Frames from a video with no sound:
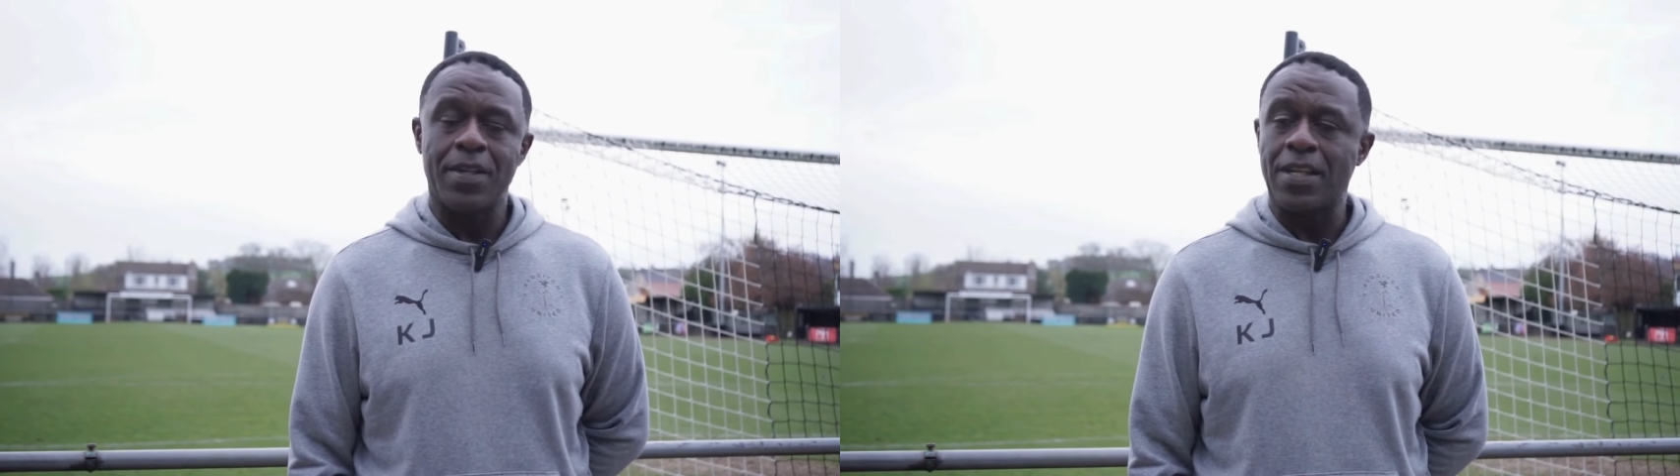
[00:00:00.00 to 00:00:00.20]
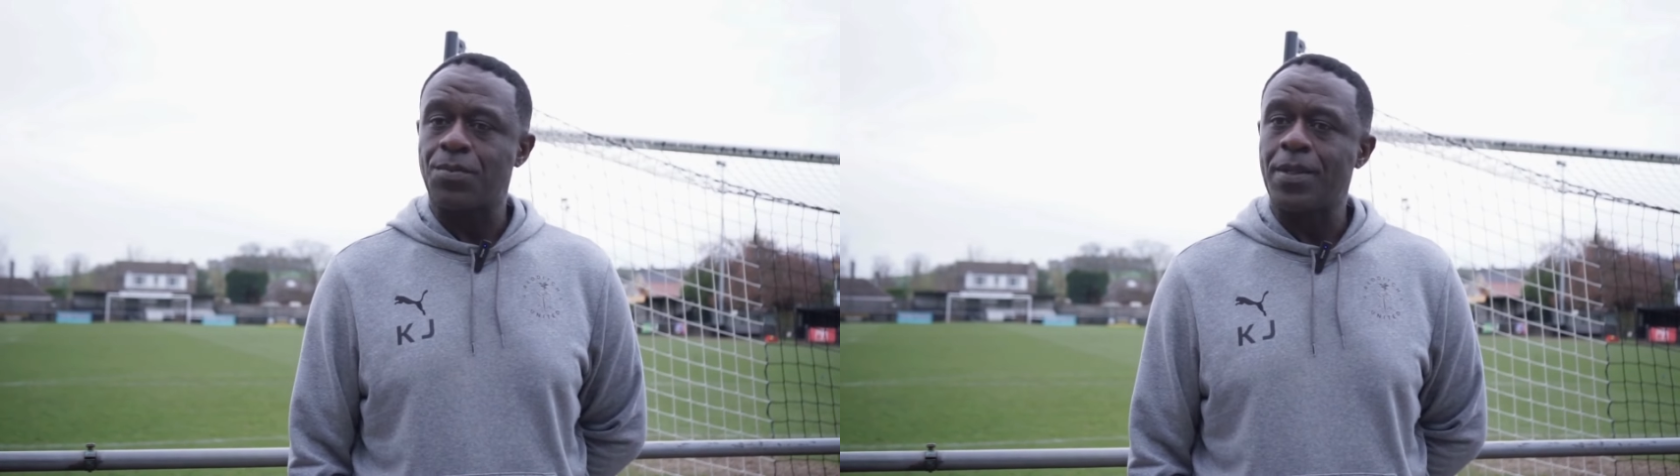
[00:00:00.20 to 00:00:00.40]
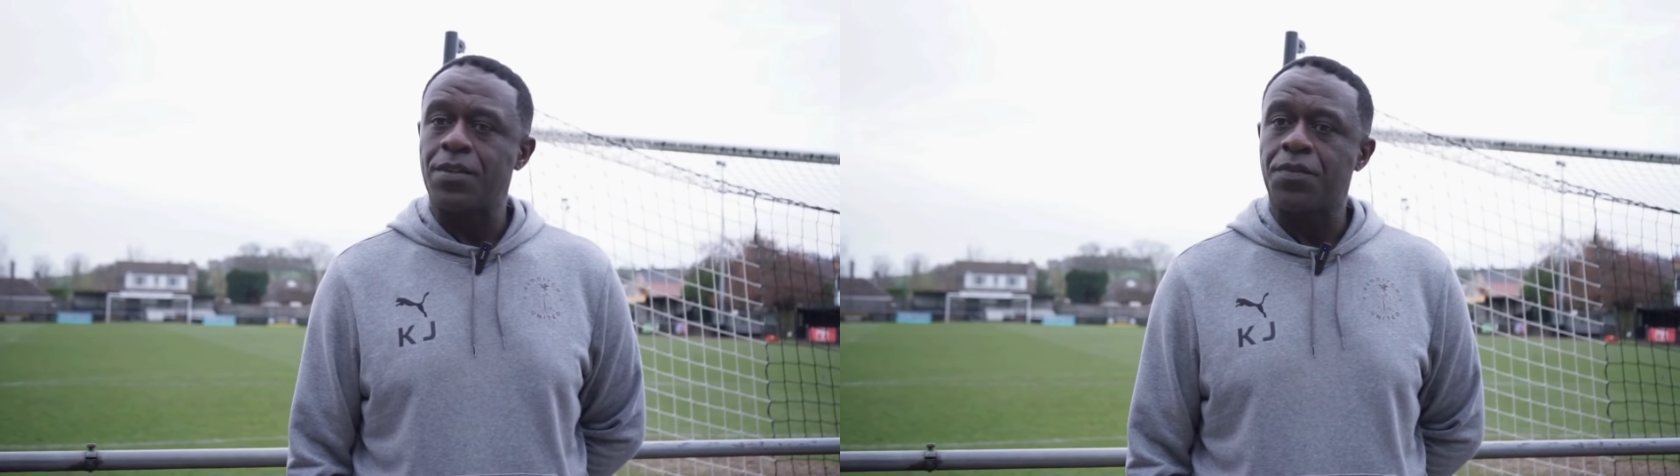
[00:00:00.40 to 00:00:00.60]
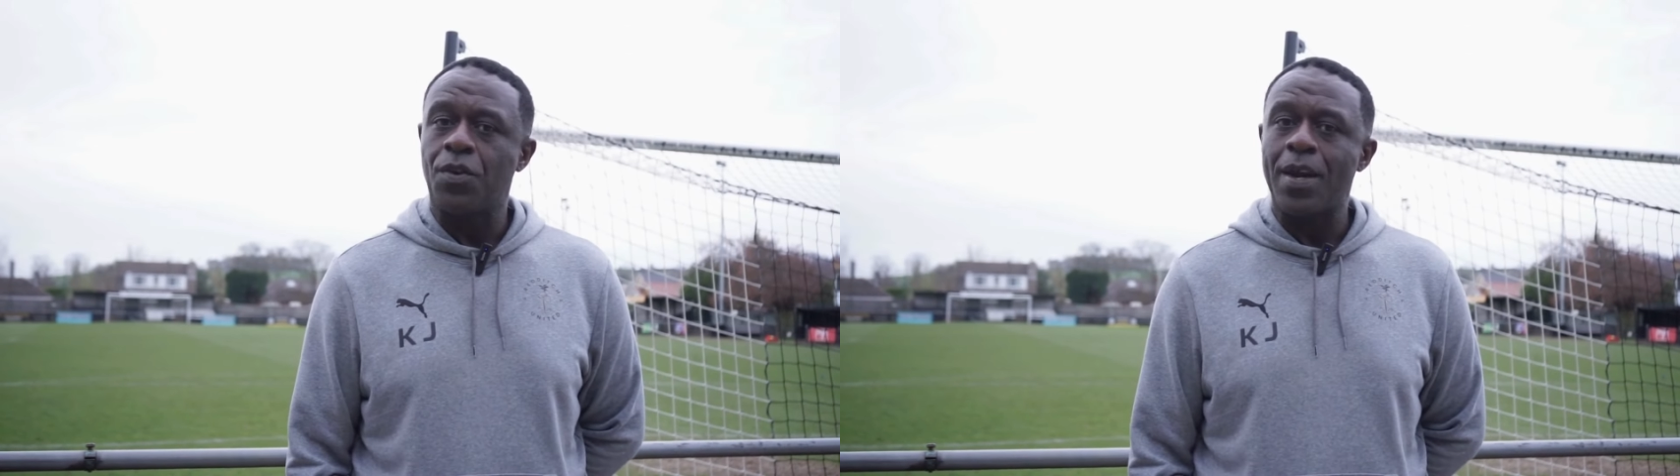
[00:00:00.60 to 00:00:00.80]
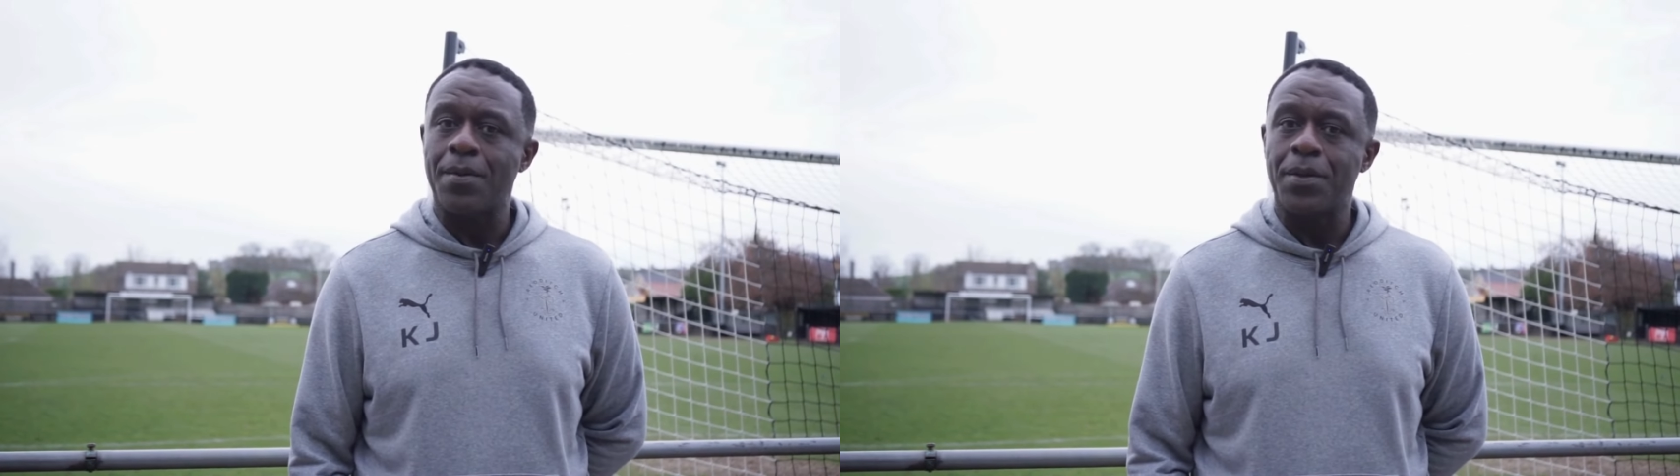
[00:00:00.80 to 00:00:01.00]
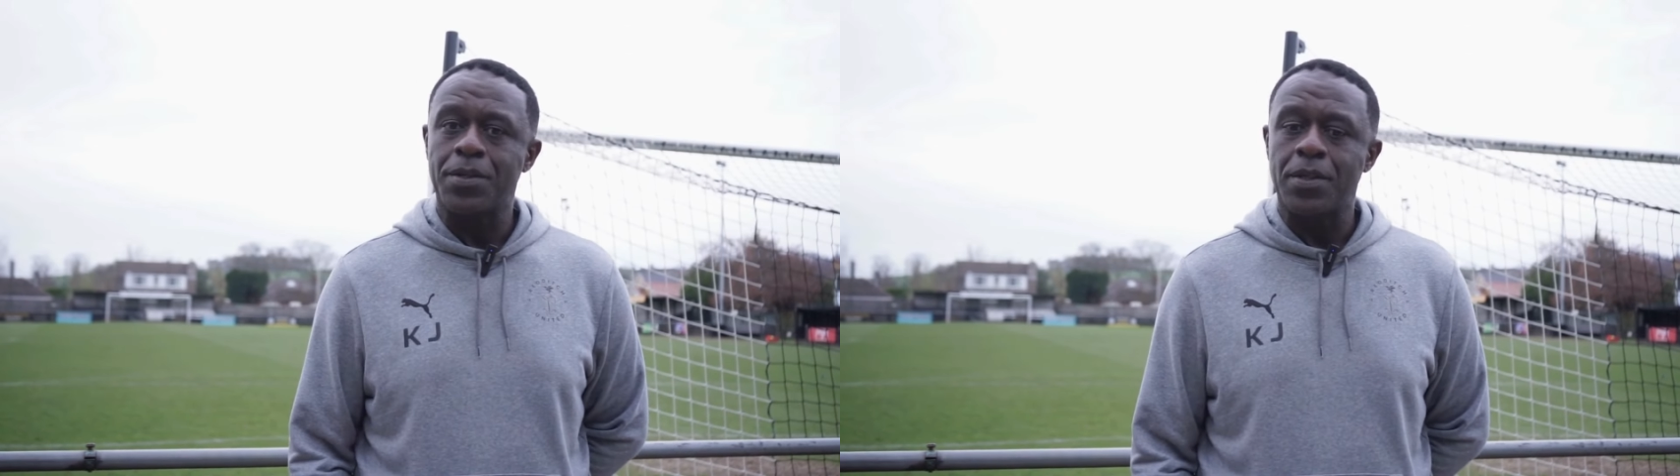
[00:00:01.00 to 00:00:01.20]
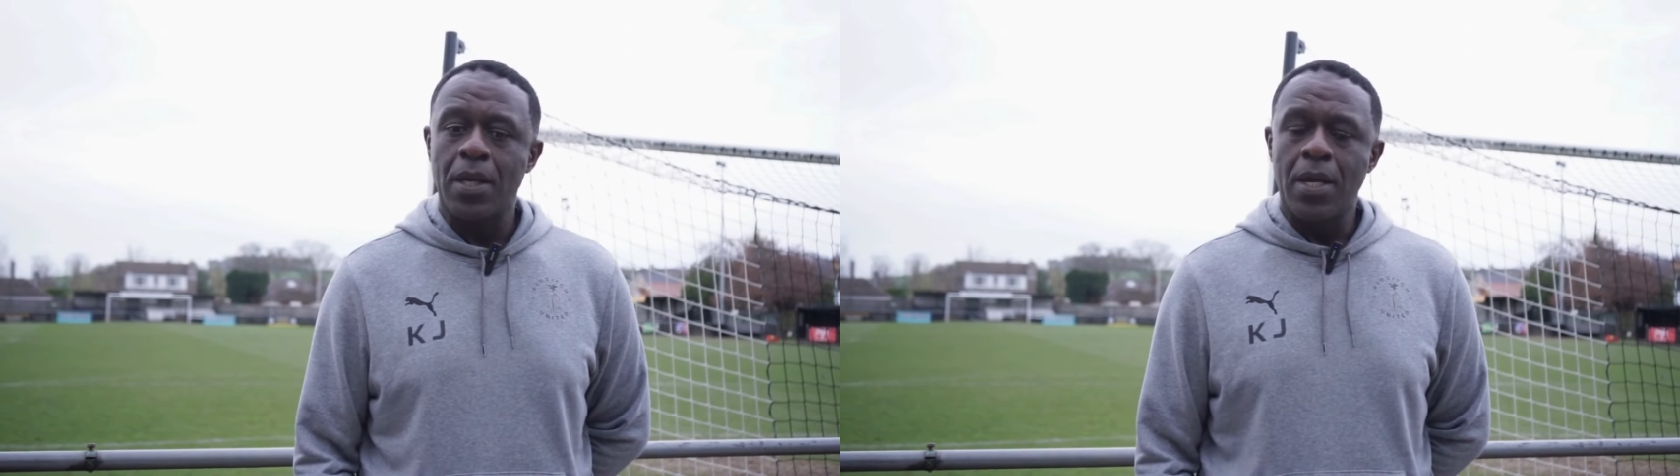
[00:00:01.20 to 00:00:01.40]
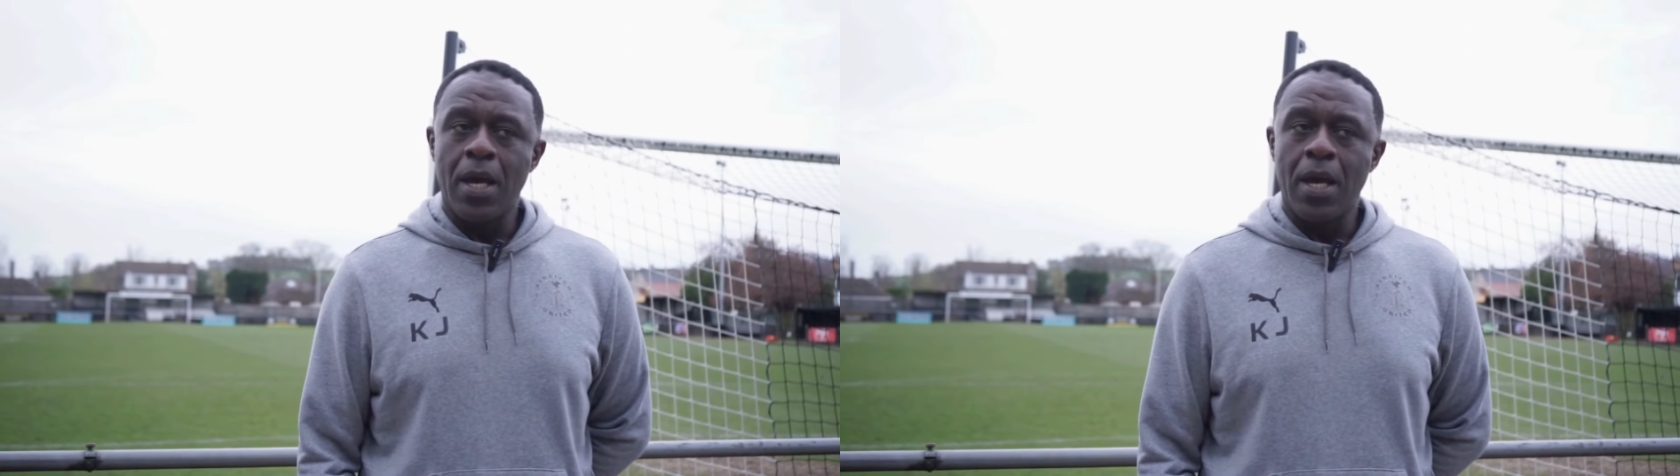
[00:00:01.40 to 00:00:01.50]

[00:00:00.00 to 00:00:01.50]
the next 24 hours,